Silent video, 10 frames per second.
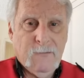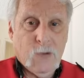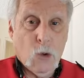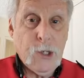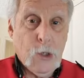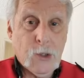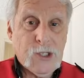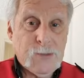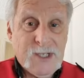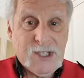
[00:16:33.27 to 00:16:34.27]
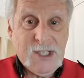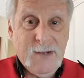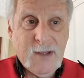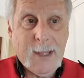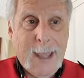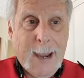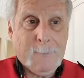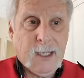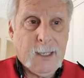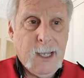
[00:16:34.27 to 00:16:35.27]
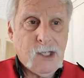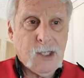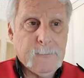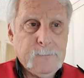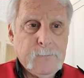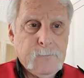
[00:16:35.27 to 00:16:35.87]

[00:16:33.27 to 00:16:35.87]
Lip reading: for your specific application.